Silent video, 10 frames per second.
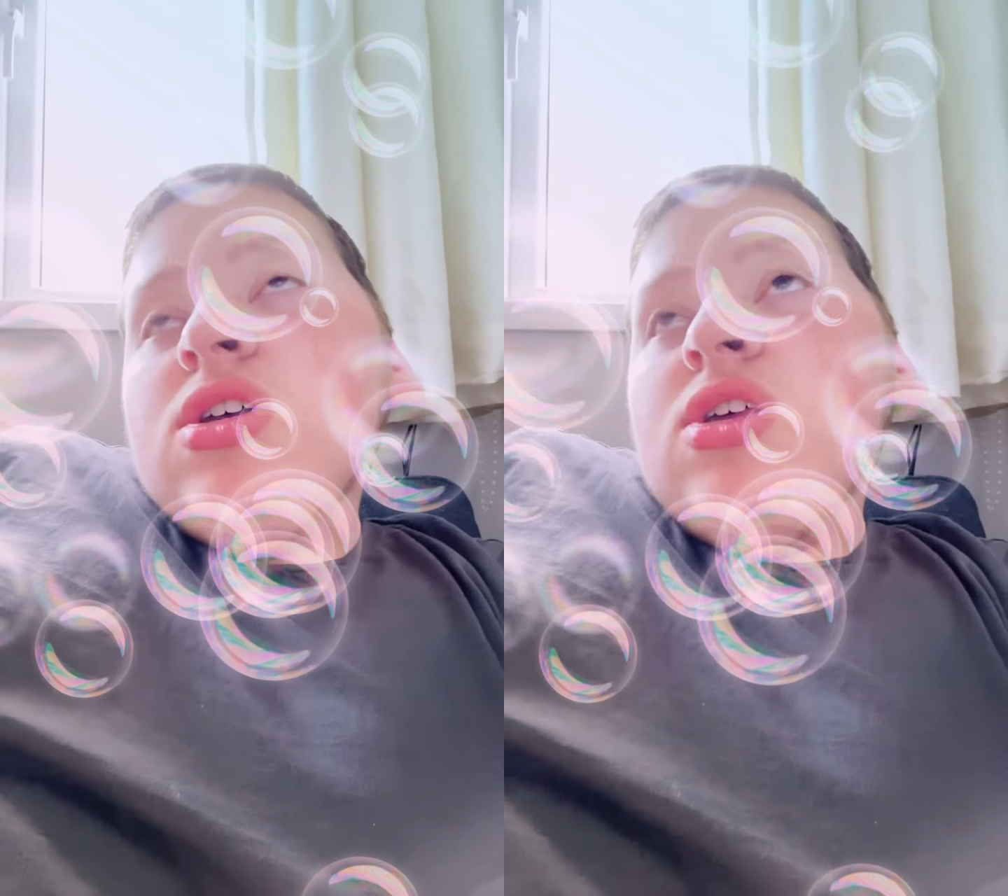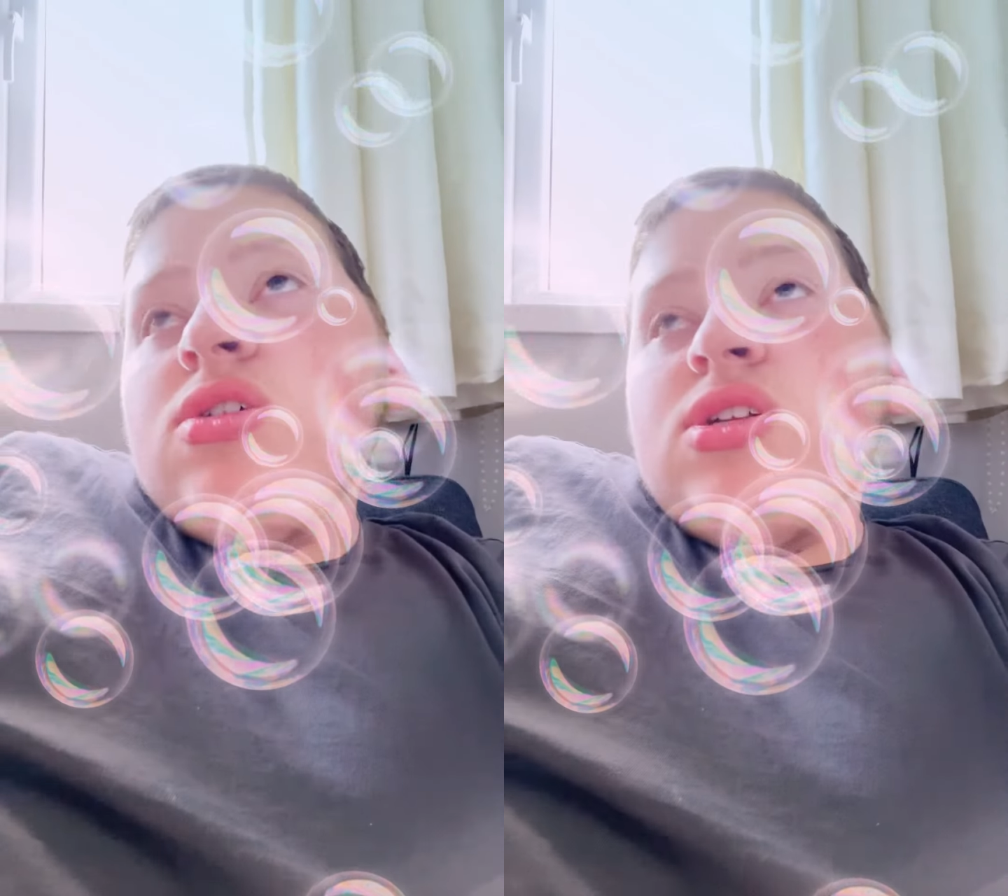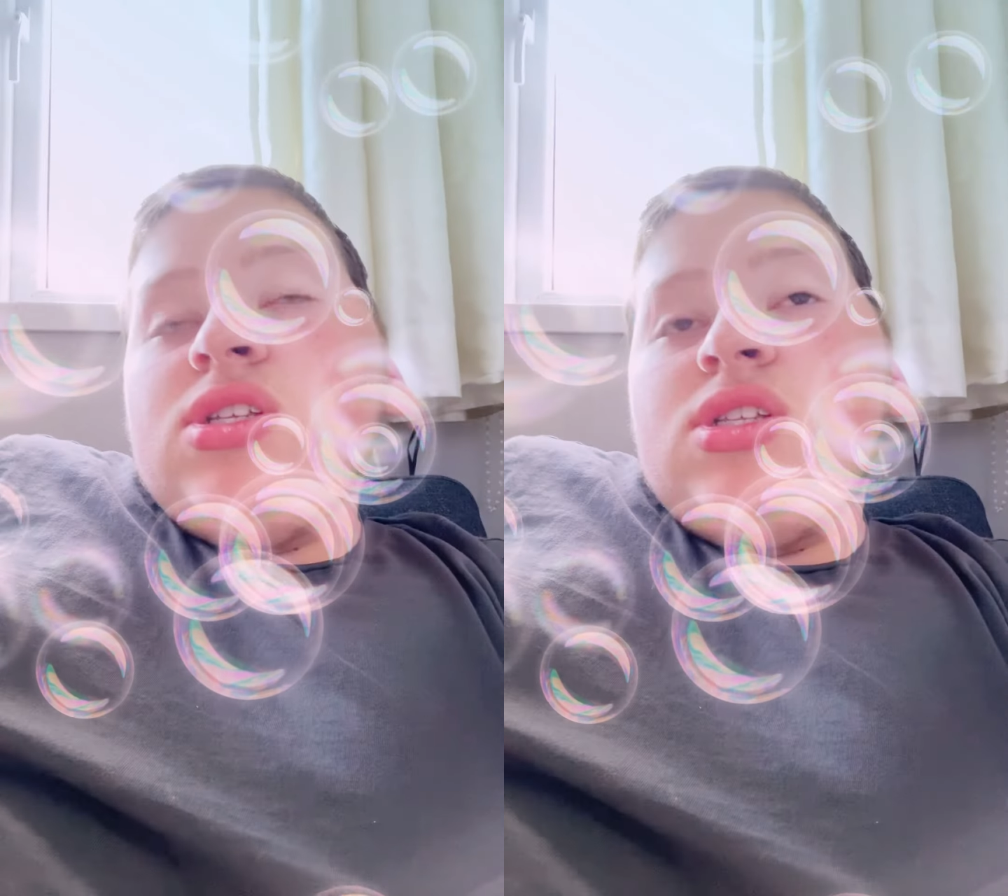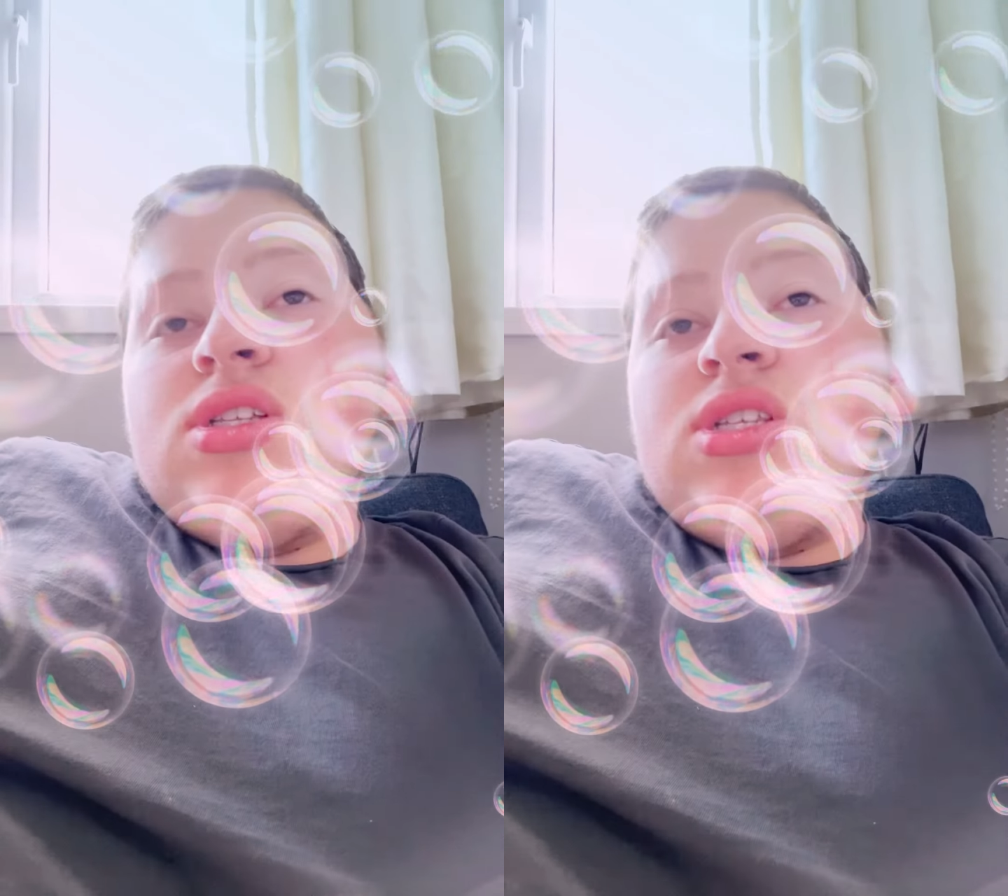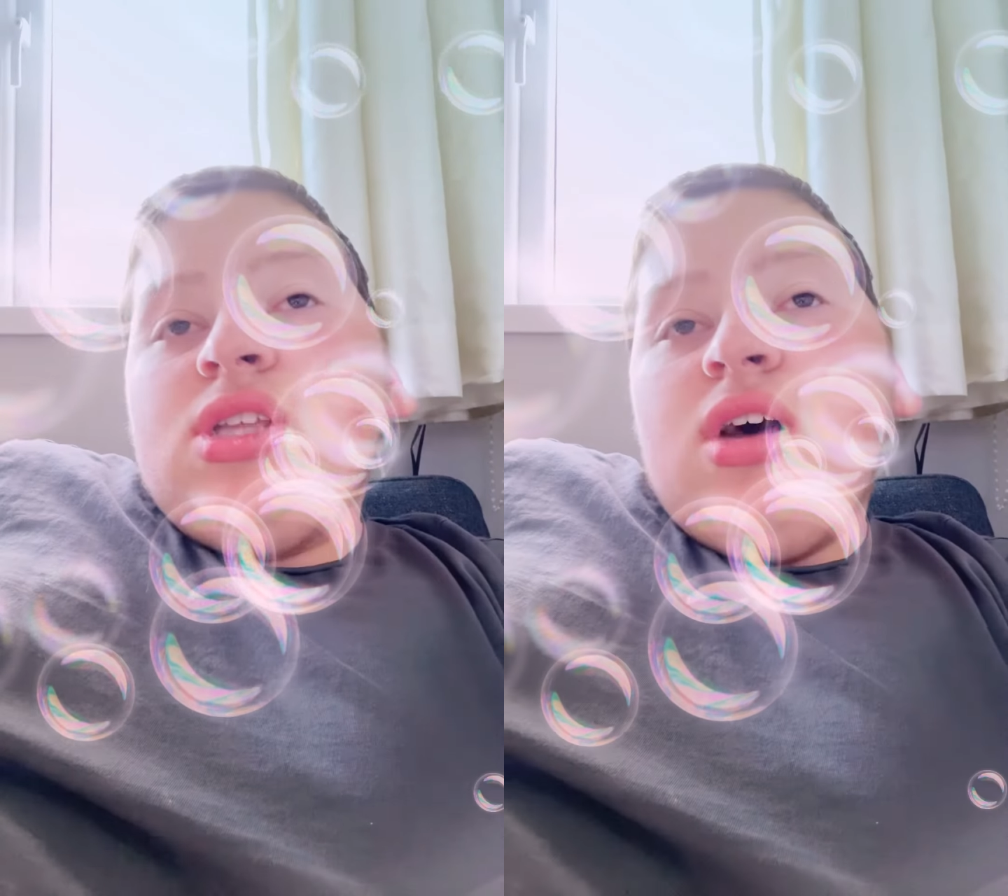You can
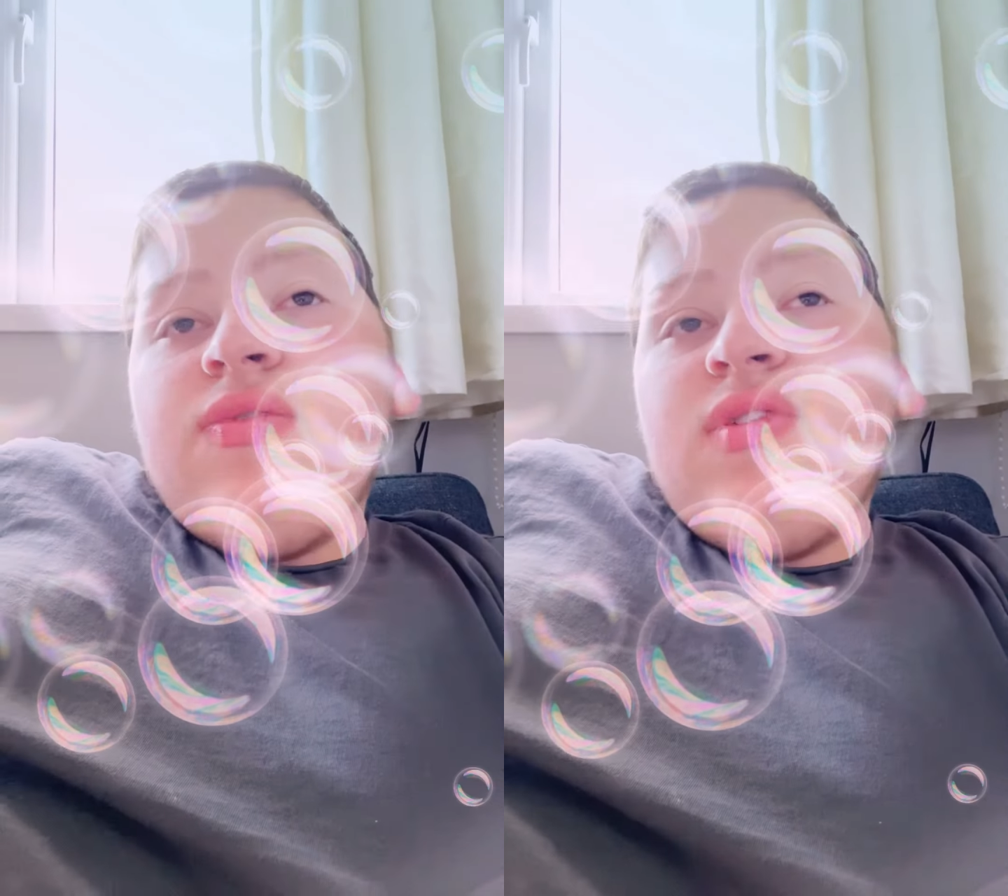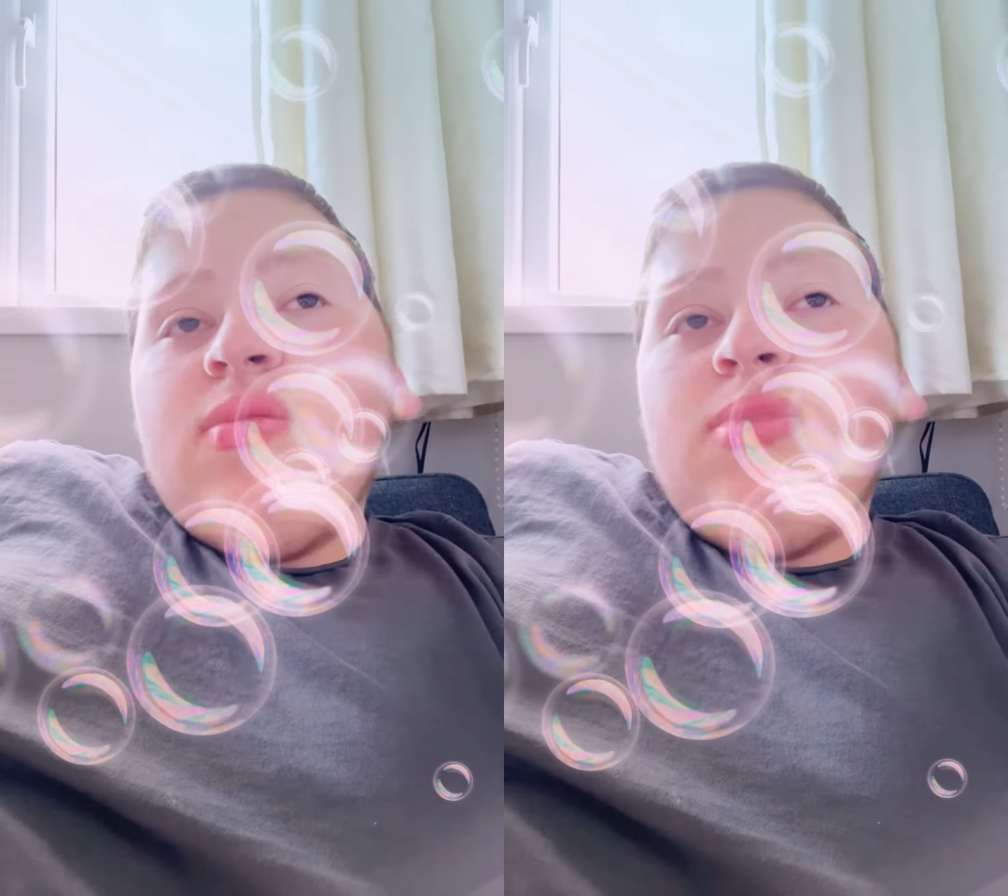start from the